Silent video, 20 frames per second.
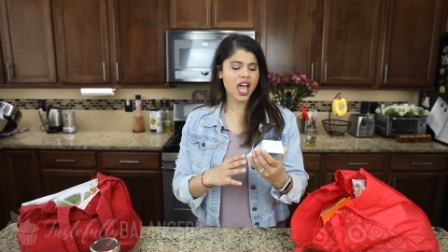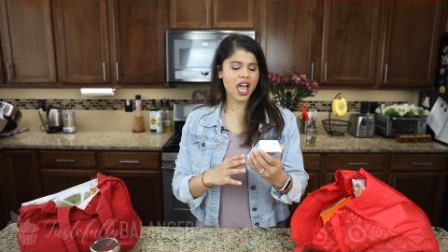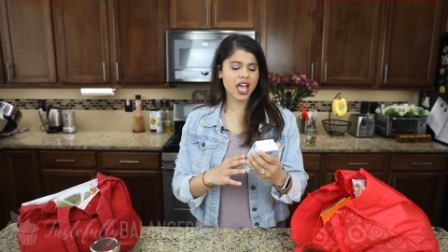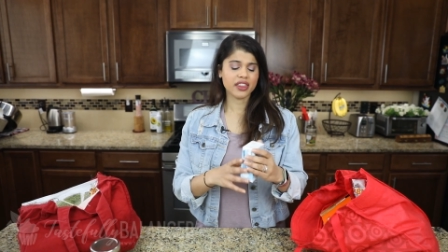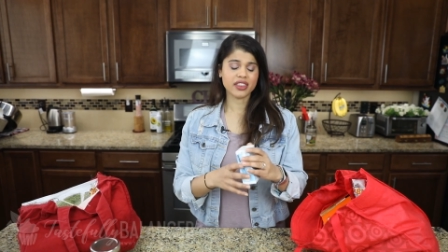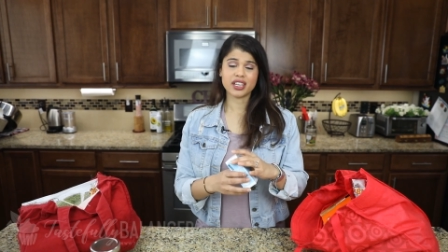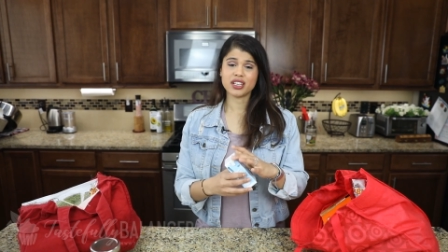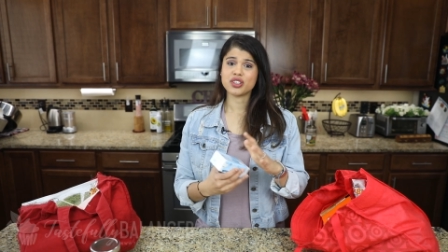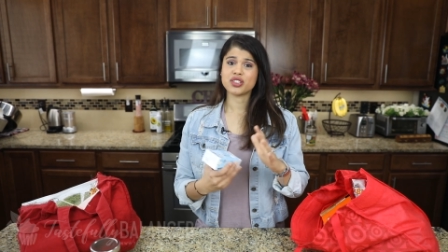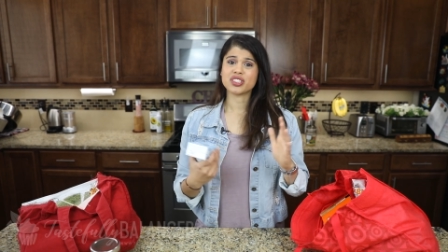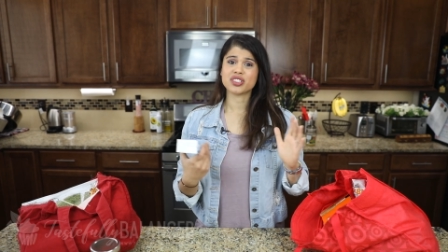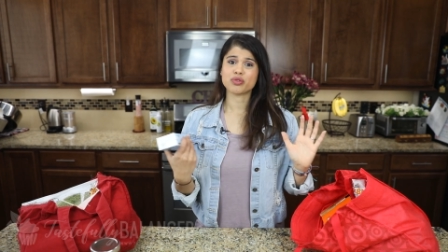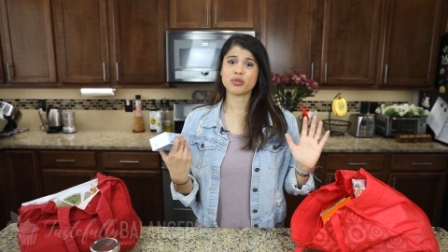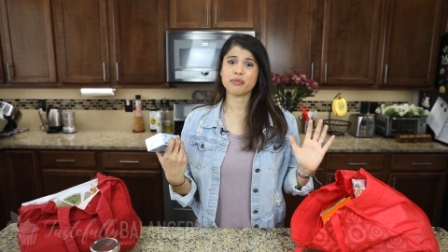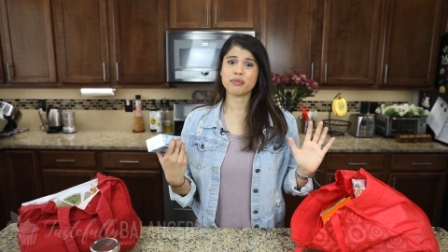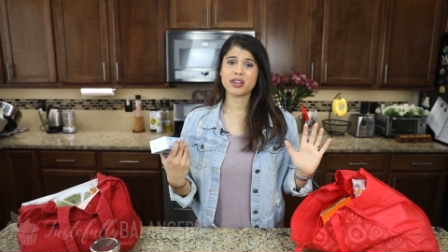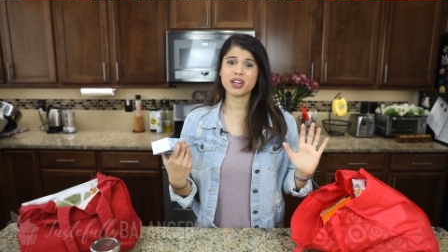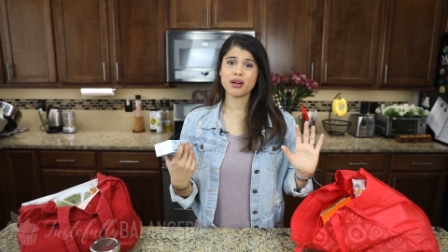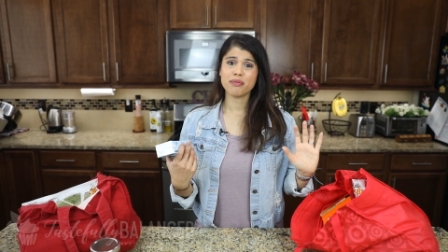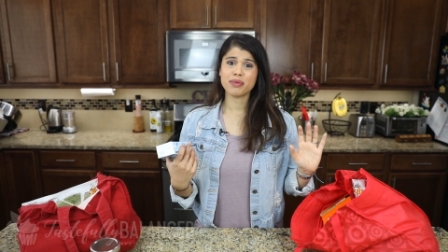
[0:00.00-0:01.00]
and then you just
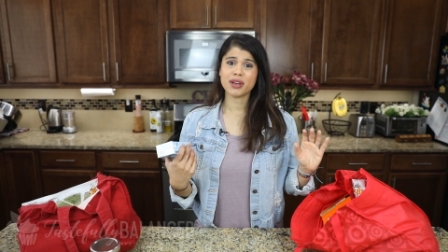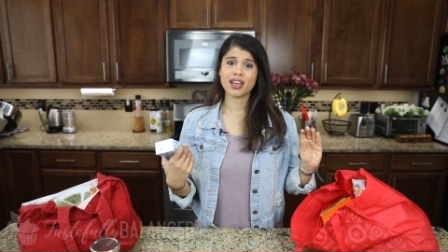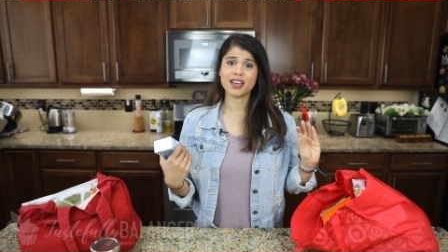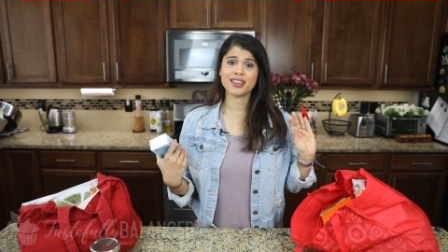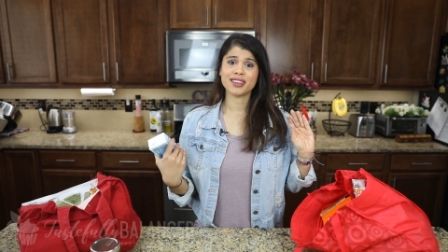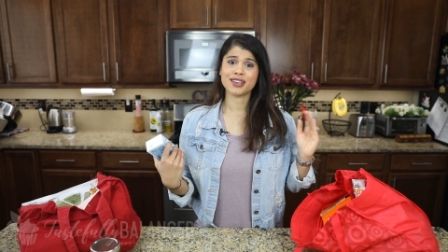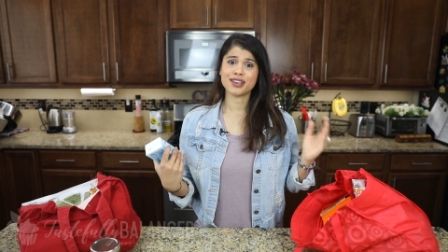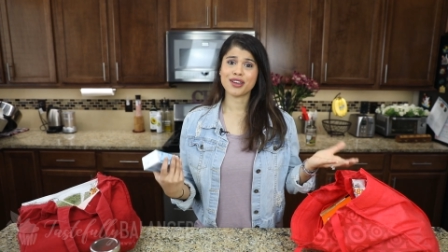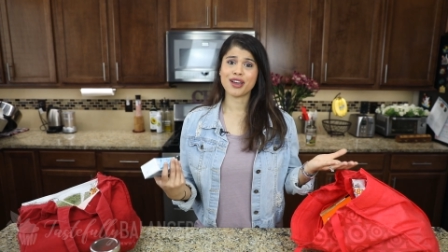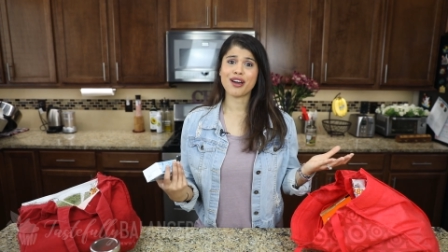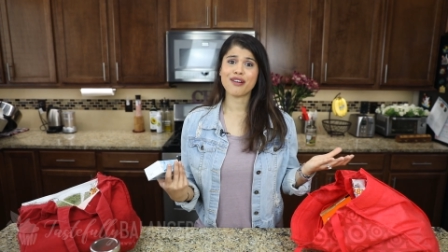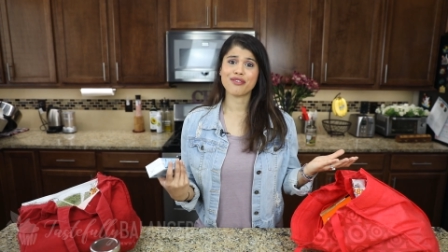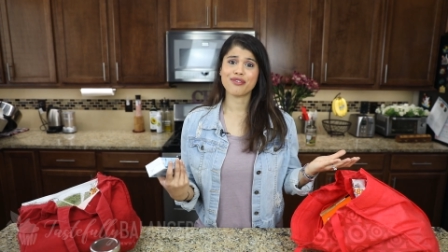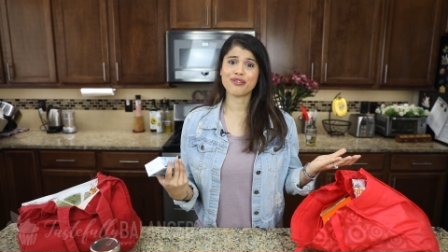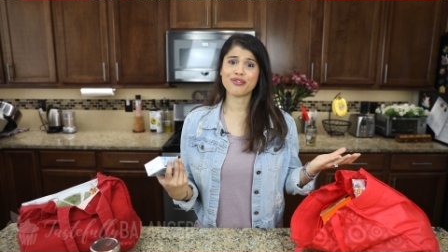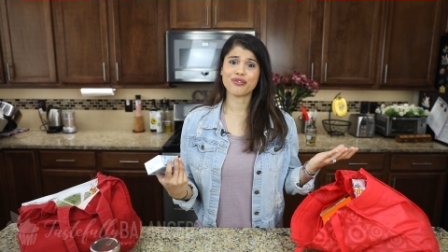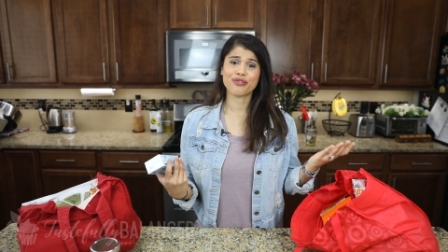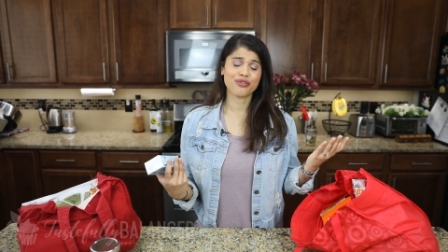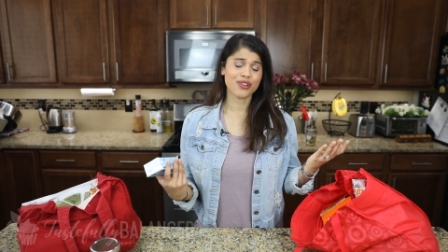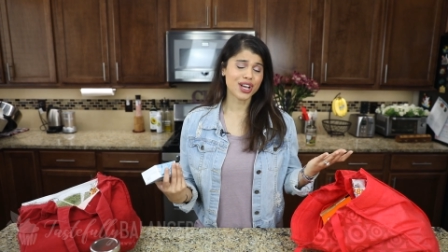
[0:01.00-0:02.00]
whip it up and then you have
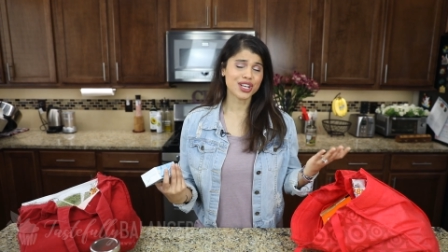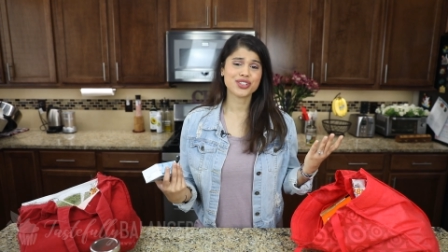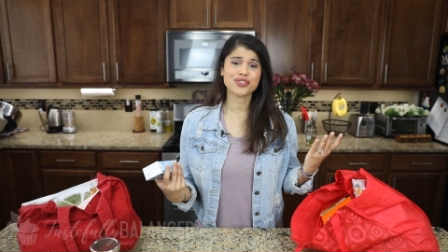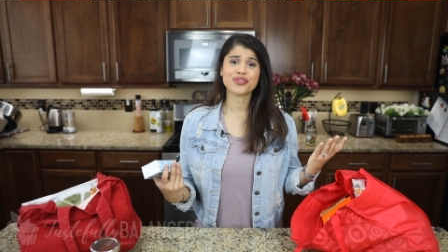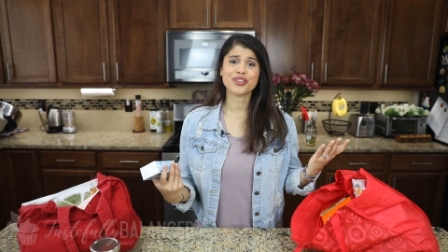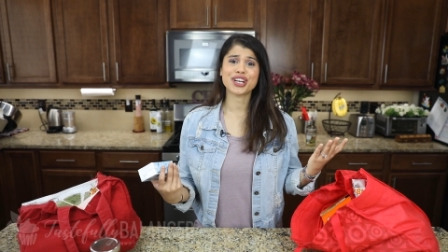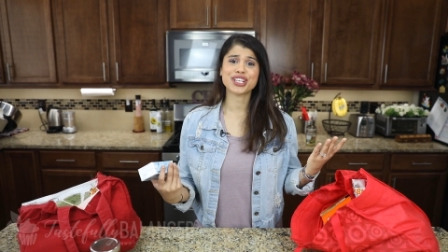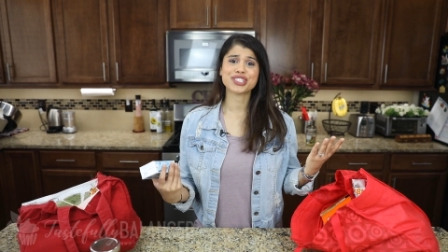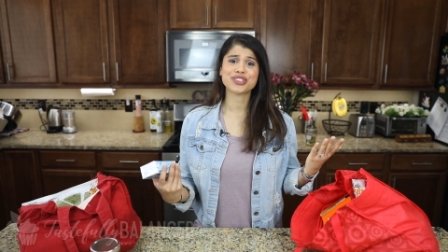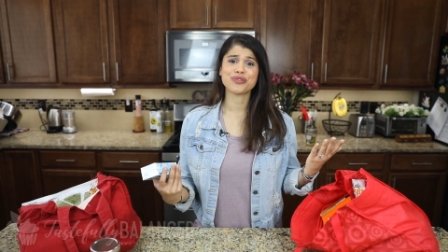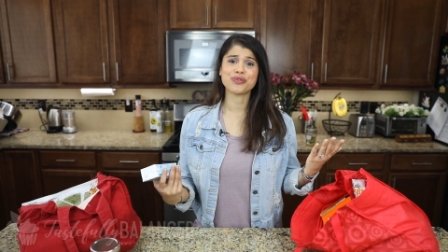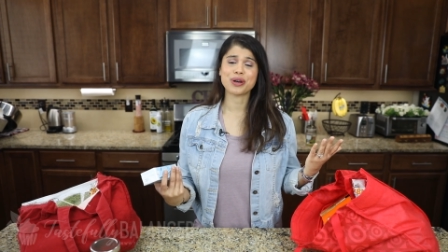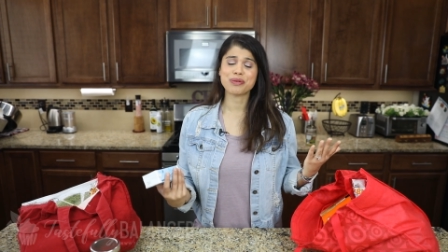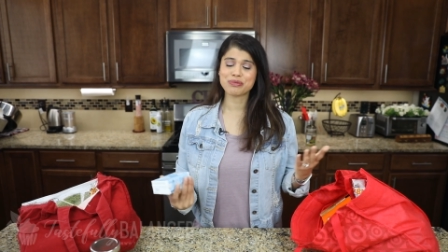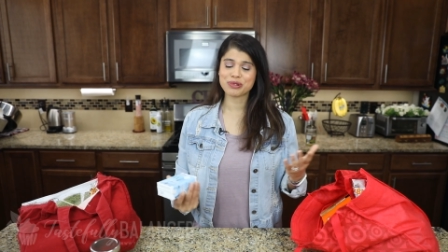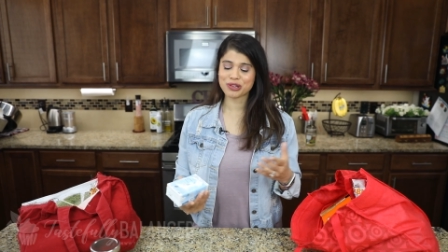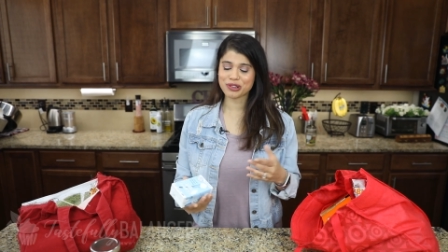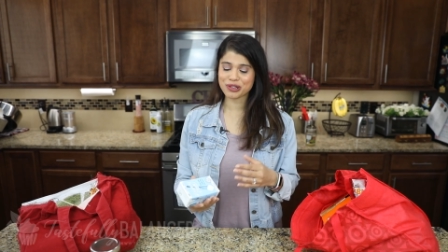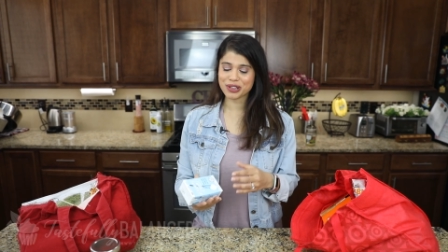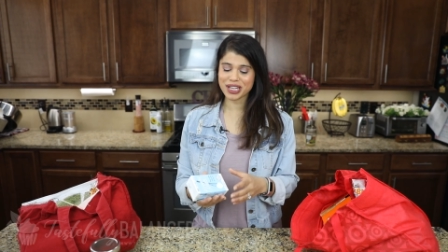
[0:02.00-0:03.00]
fresh
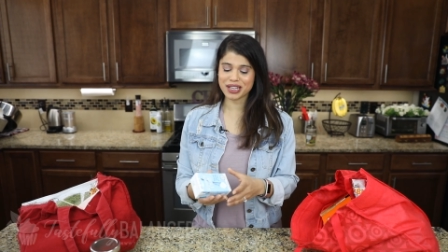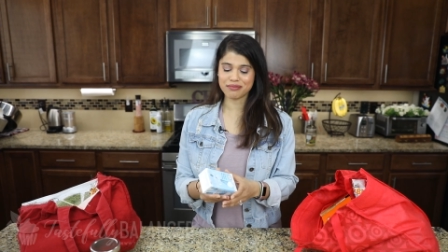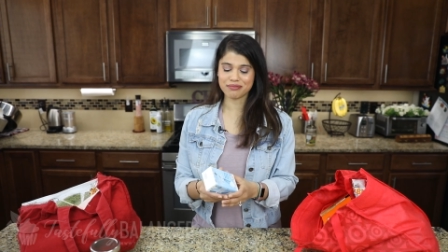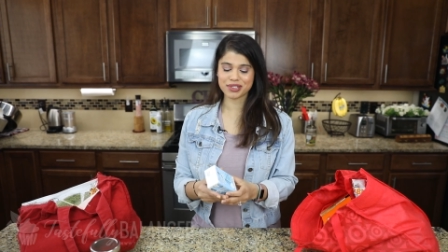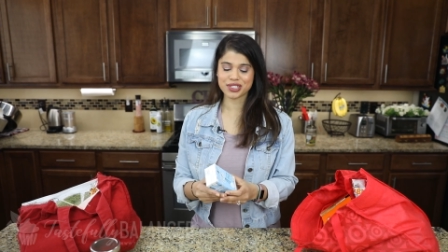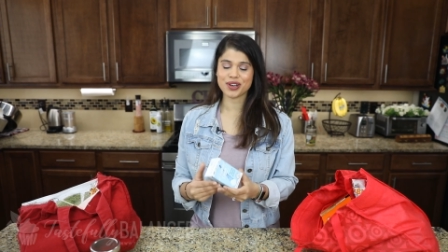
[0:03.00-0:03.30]
whipped cream.